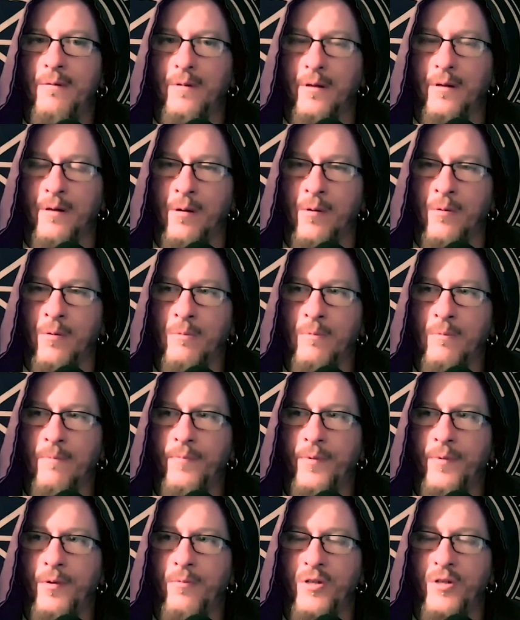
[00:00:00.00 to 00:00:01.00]
you know,
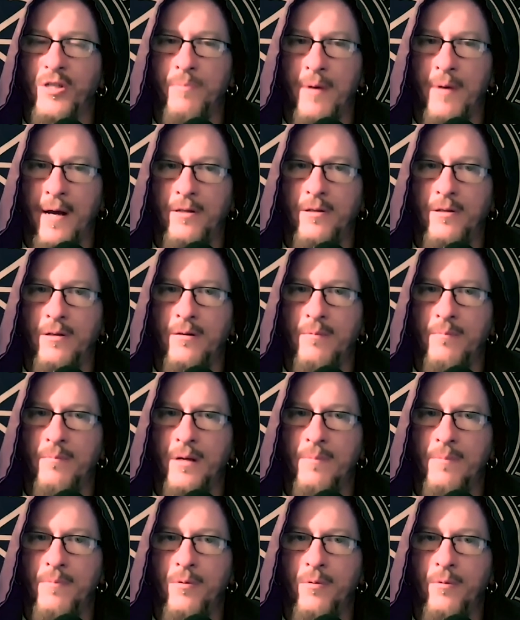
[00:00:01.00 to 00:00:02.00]
respect
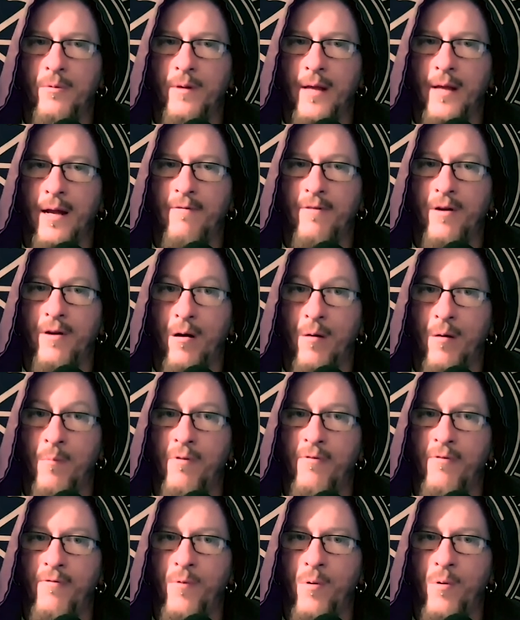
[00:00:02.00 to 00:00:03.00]
people that have come
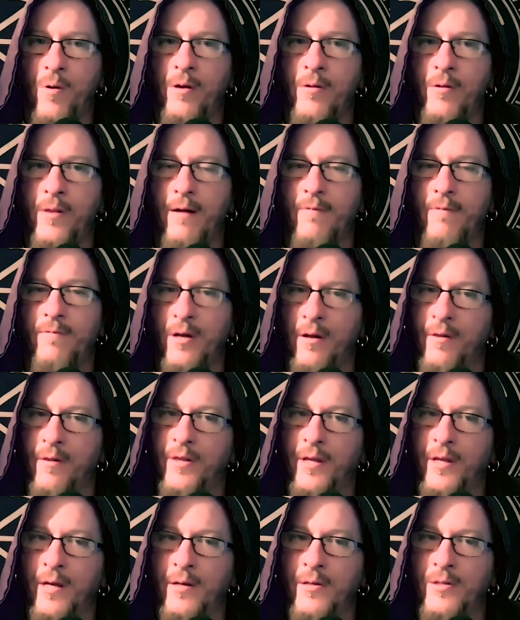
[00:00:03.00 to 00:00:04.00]
before you, that have done
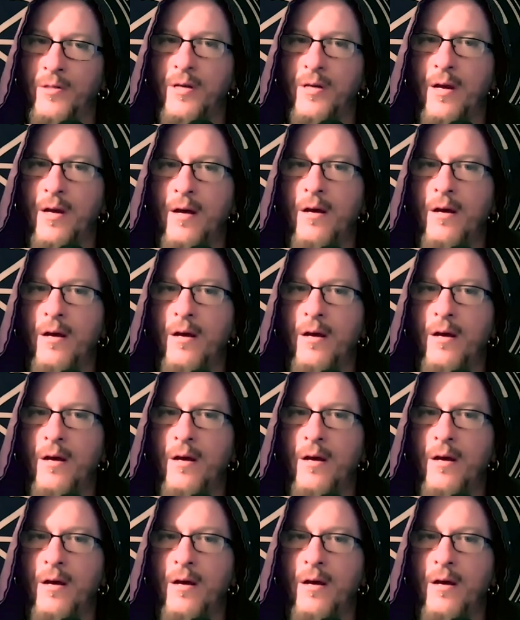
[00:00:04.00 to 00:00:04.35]
things